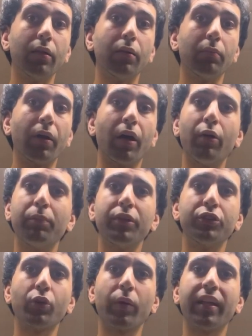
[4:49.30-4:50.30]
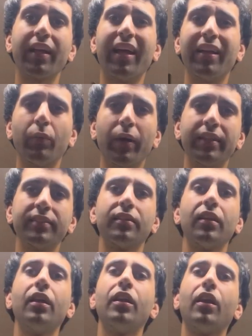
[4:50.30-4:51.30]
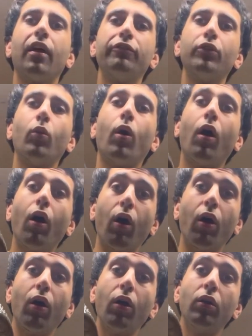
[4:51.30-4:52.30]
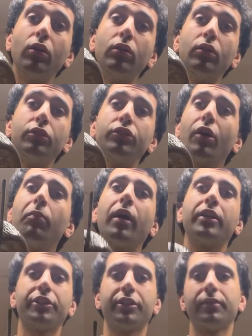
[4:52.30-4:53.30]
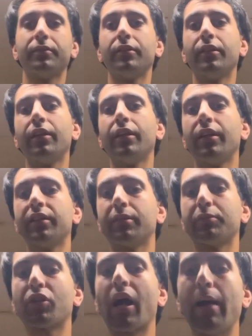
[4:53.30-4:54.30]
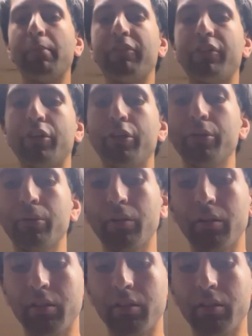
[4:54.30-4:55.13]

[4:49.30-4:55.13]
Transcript: But I hope you enjoyed it. Anyways, love you all so much. Subscribe if you're new.